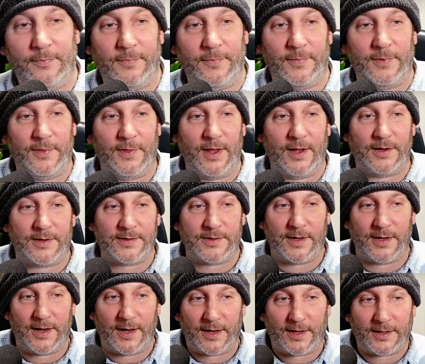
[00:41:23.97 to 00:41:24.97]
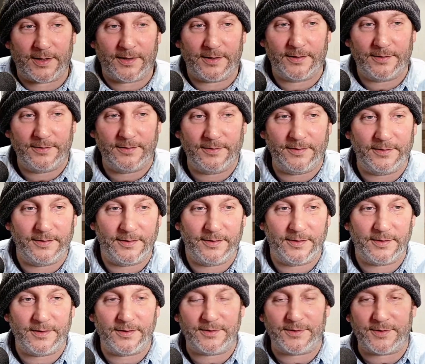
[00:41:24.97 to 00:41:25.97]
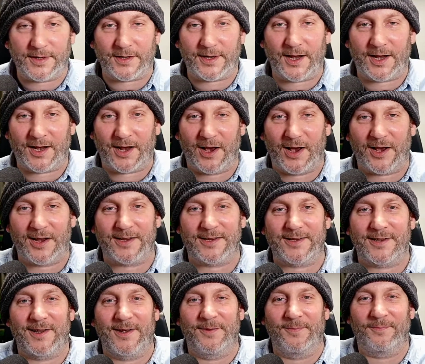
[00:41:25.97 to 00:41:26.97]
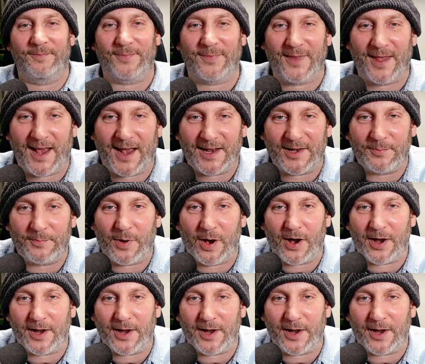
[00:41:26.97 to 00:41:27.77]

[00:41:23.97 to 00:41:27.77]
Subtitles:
There's the link. Take care, guys. And bye.